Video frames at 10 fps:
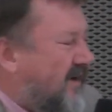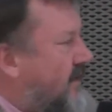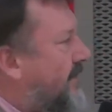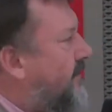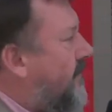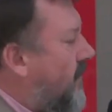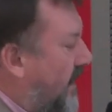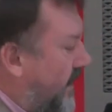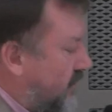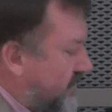
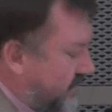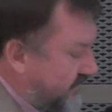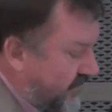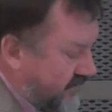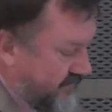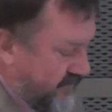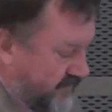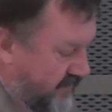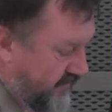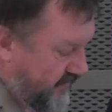I was involved
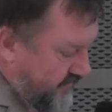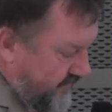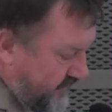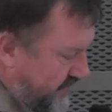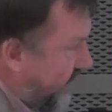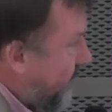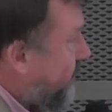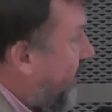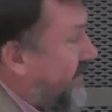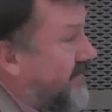in it. That's my
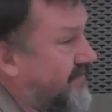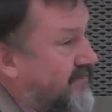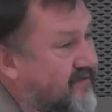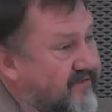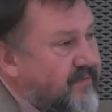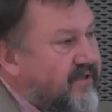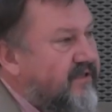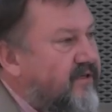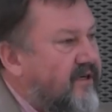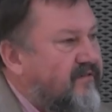experience. From the
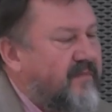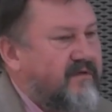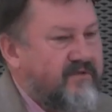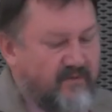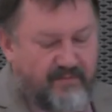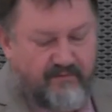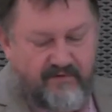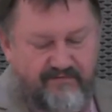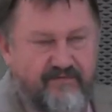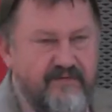beginning of my job
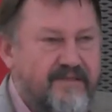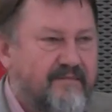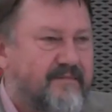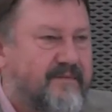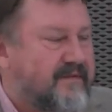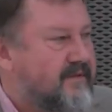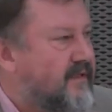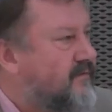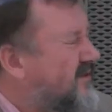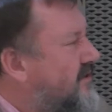with
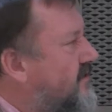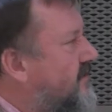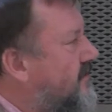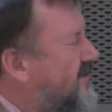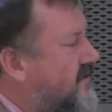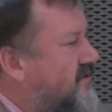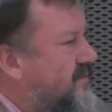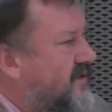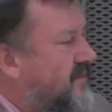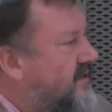educational
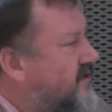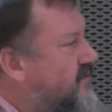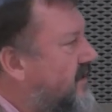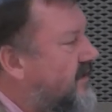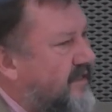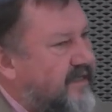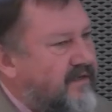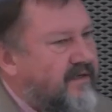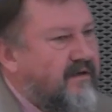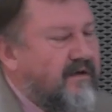leadership and management, I
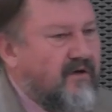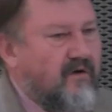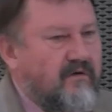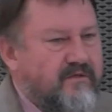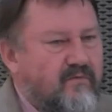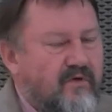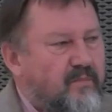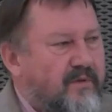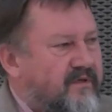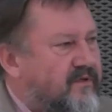also
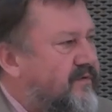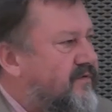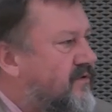cooperate with